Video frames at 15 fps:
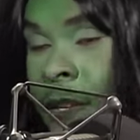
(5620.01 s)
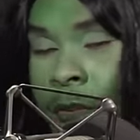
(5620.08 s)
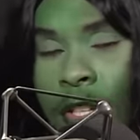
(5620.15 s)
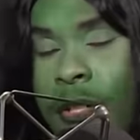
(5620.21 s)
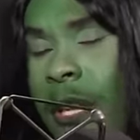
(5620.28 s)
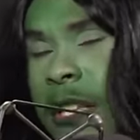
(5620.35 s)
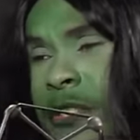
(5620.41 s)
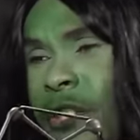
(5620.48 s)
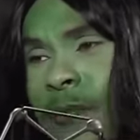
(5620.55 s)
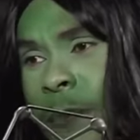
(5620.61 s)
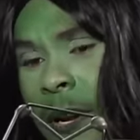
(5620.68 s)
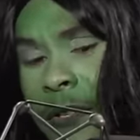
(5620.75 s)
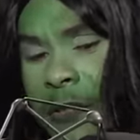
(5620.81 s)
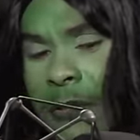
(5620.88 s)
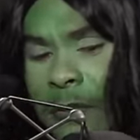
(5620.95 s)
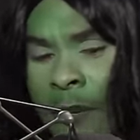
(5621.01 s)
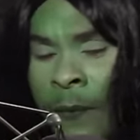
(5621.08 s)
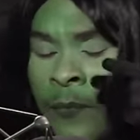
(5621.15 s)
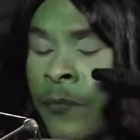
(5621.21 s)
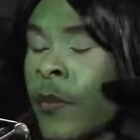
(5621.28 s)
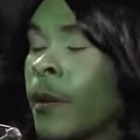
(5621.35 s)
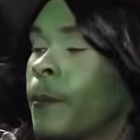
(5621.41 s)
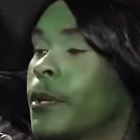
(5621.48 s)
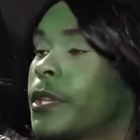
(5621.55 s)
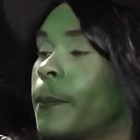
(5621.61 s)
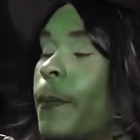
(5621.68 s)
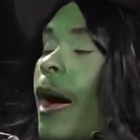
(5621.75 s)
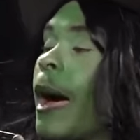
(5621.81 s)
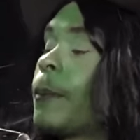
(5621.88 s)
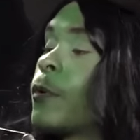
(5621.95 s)
Just like it's just pretzels, but the
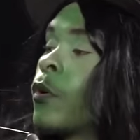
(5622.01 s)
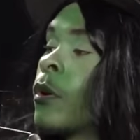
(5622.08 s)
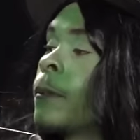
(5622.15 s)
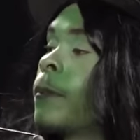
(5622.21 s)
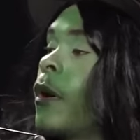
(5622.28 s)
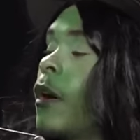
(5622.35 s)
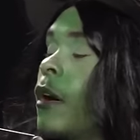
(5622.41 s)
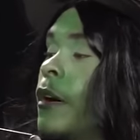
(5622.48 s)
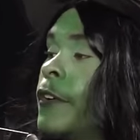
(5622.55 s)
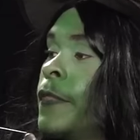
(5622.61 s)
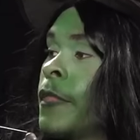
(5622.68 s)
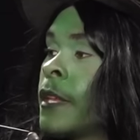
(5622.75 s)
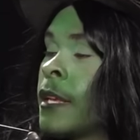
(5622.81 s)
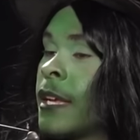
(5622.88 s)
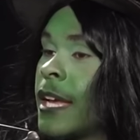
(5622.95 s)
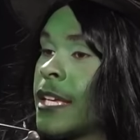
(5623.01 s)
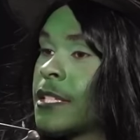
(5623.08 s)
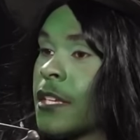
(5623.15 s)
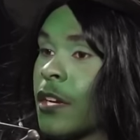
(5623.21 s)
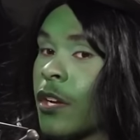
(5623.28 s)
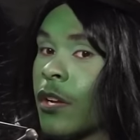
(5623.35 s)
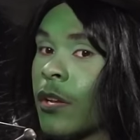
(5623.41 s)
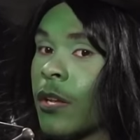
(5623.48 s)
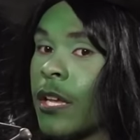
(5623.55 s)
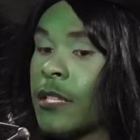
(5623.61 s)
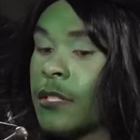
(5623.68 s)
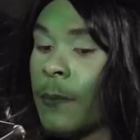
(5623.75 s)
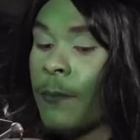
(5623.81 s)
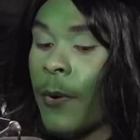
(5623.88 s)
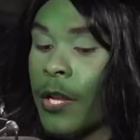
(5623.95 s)
popcorn ball is a
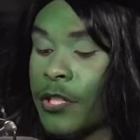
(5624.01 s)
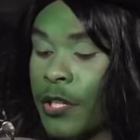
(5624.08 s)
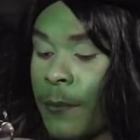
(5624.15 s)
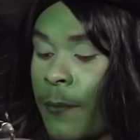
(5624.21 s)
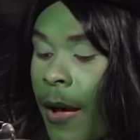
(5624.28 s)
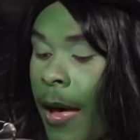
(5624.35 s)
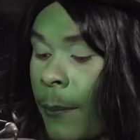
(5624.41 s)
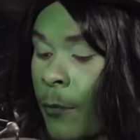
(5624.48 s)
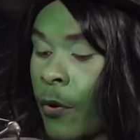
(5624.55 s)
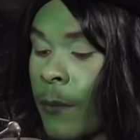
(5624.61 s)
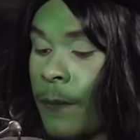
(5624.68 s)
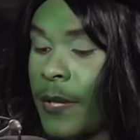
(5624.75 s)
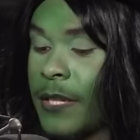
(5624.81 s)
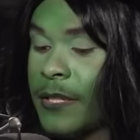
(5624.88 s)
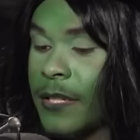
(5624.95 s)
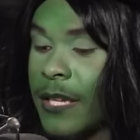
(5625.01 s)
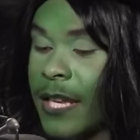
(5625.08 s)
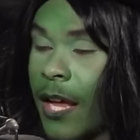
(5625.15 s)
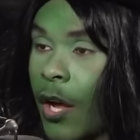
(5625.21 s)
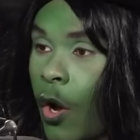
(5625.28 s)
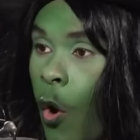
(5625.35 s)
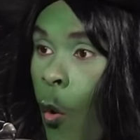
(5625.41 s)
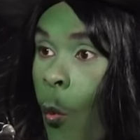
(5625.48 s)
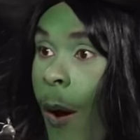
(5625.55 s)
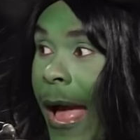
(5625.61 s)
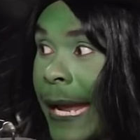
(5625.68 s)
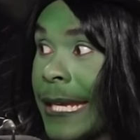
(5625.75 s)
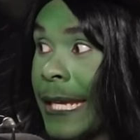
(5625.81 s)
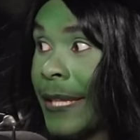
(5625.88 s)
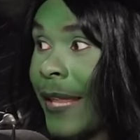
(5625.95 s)
is a bunch of popcorn pieces in a
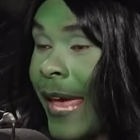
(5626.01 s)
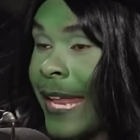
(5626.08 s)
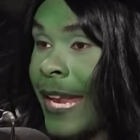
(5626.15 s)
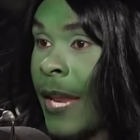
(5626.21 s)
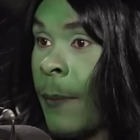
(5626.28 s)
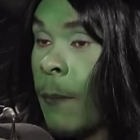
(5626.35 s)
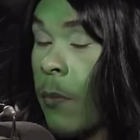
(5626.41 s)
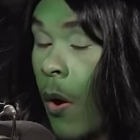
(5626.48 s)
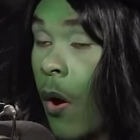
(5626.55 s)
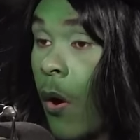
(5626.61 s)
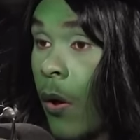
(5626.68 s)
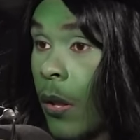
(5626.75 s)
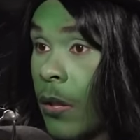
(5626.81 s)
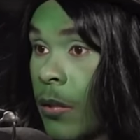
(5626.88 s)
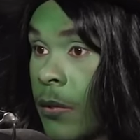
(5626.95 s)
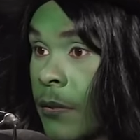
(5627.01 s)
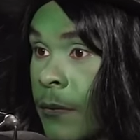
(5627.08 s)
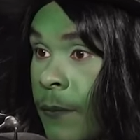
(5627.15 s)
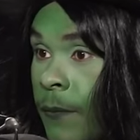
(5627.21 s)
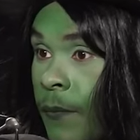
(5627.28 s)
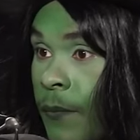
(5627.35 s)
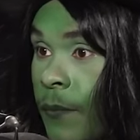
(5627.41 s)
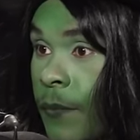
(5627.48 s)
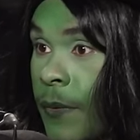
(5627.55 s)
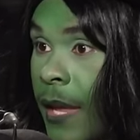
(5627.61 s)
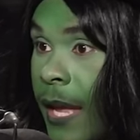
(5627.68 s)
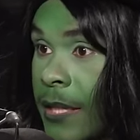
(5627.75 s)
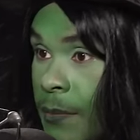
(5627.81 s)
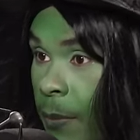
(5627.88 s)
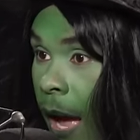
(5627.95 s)
coagulated ball.
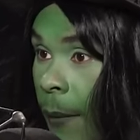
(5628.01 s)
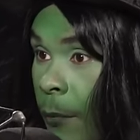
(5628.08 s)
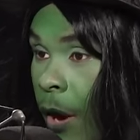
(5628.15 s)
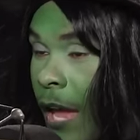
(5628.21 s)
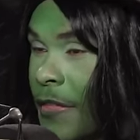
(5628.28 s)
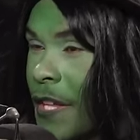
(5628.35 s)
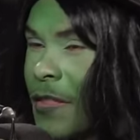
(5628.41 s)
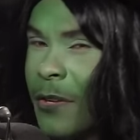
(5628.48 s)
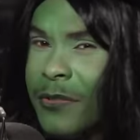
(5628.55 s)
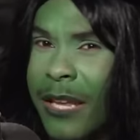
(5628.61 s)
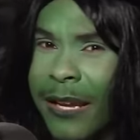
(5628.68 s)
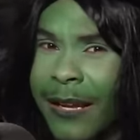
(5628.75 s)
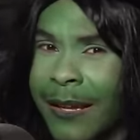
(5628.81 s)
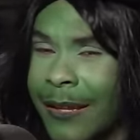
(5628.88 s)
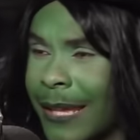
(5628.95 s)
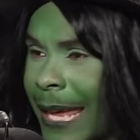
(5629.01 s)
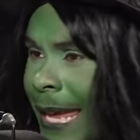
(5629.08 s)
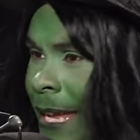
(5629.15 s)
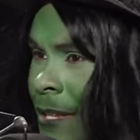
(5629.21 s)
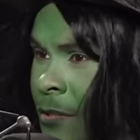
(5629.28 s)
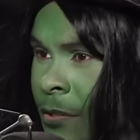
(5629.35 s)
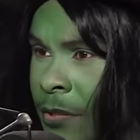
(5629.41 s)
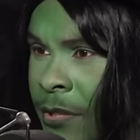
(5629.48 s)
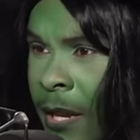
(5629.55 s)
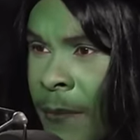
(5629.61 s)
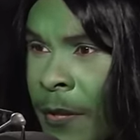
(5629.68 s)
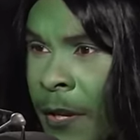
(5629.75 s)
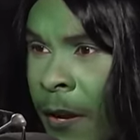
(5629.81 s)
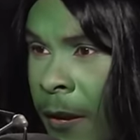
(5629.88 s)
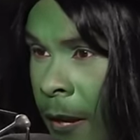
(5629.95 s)
It's popcorn. I think there's like a glaze or
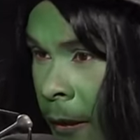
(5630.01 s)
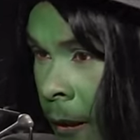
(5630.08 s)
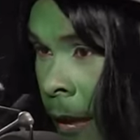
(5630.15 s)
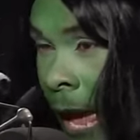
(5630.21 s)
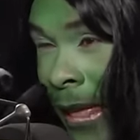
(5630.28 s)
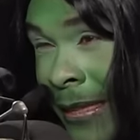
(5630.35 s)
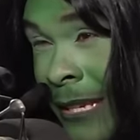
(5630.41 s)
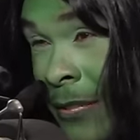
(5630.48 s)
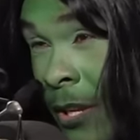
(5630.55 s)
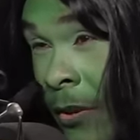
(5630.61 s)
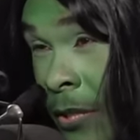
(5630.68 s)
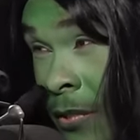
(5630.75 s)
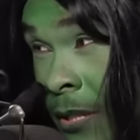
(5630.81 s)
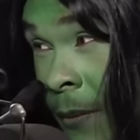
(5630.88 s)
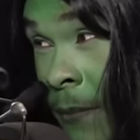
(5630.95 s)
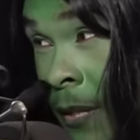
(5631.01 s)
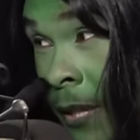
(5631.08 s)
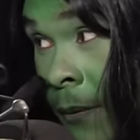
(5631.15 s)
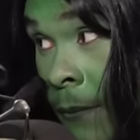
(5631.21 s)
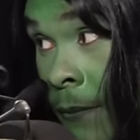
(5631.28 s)
something that, on it. I think so. It's something.